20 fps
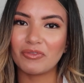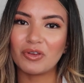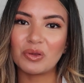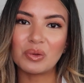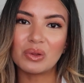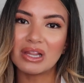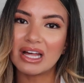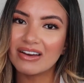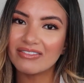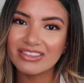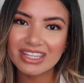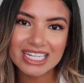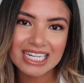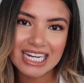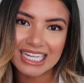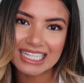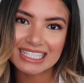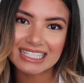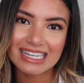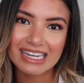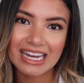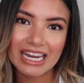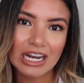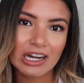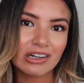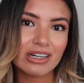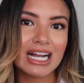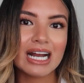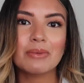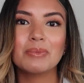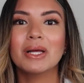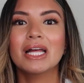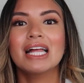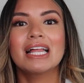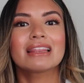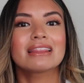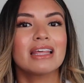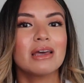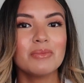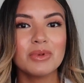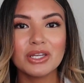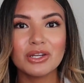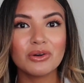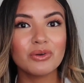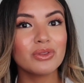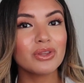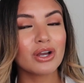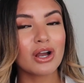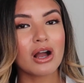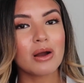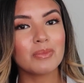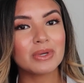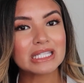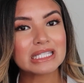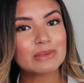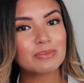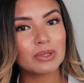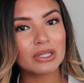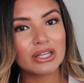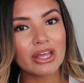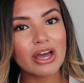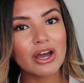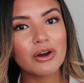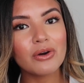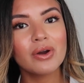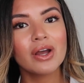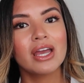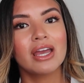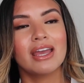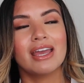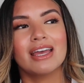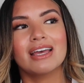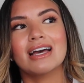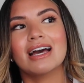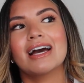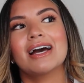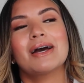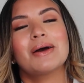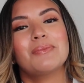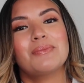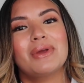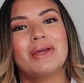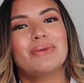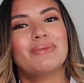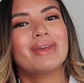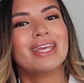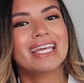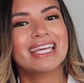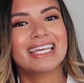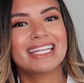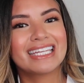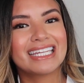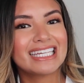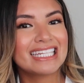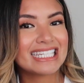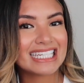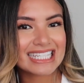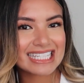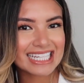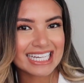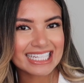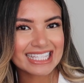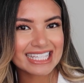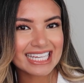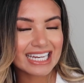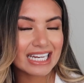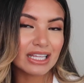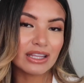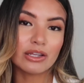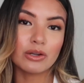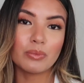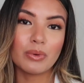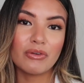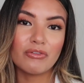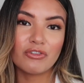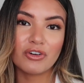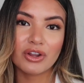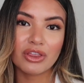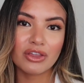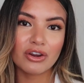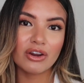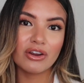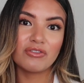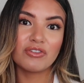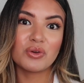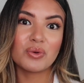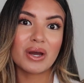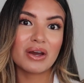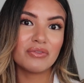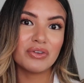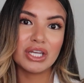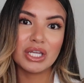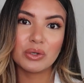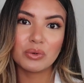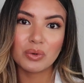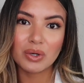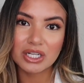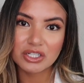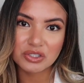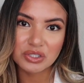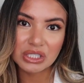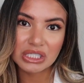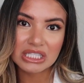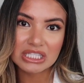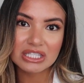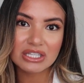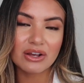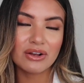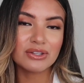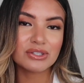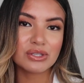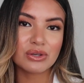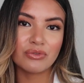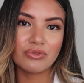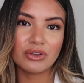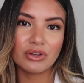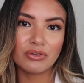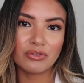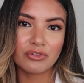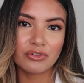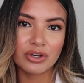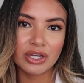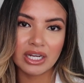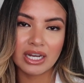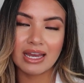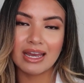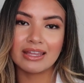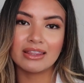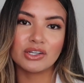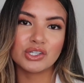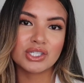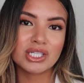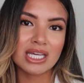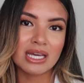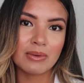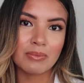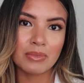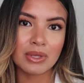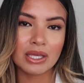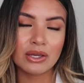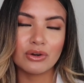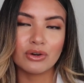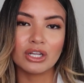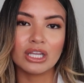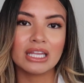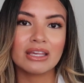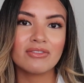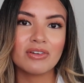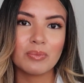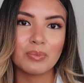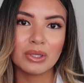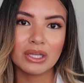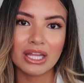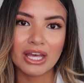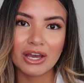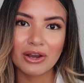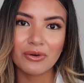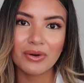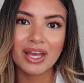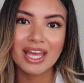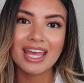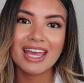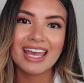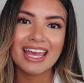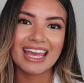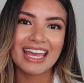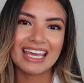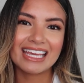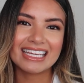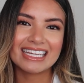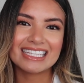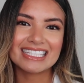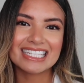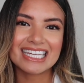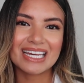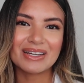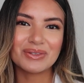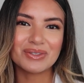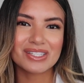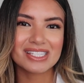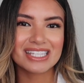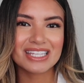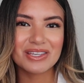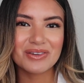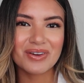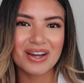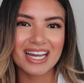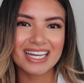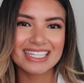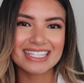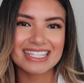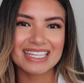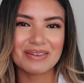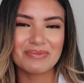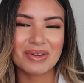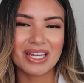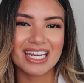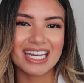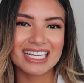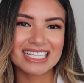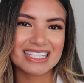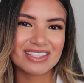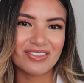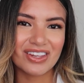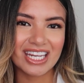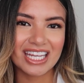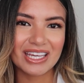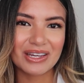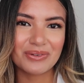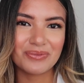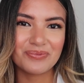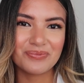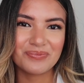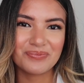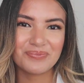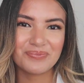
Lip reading: if you love the Dyson Air Wrap. Let me know in the comments below, and we can discuss it a little bit further. If you have any questions, also feel free to either DM me or leave it below, and I will see you guys in my next video.